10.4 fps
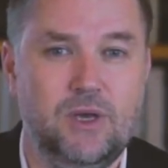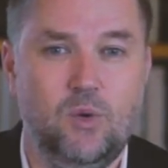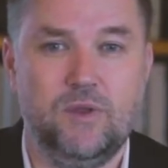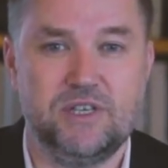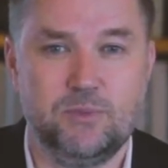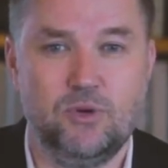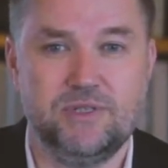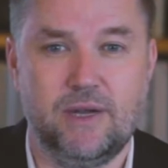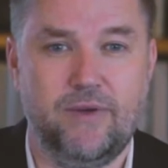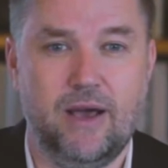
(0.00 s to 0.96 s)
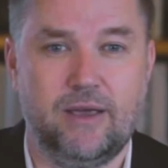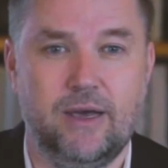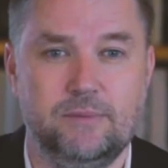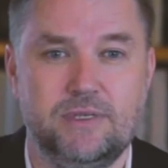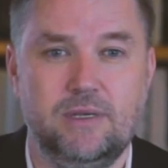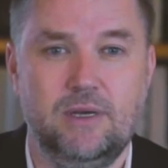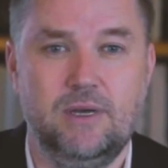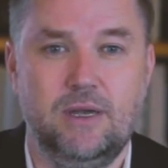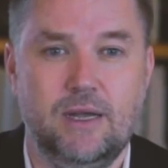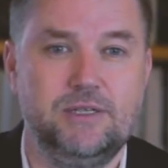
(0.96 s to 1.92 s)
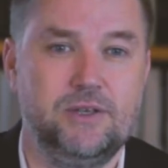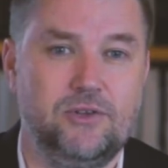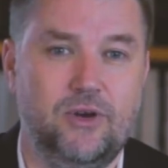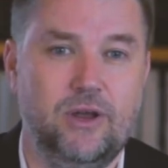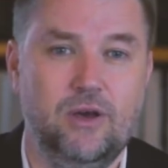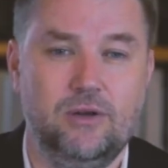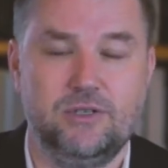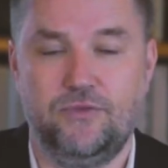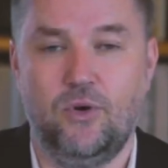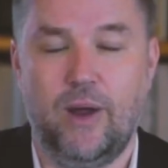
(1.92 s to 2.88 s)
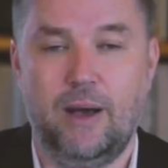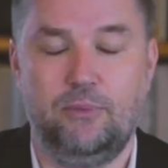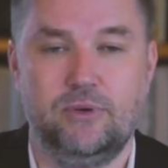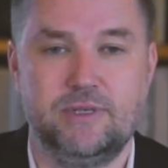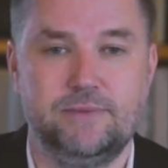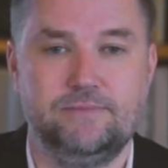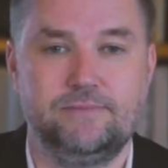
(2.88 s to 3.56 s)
with a small set of outcomes linked to 3 to 4 outputs.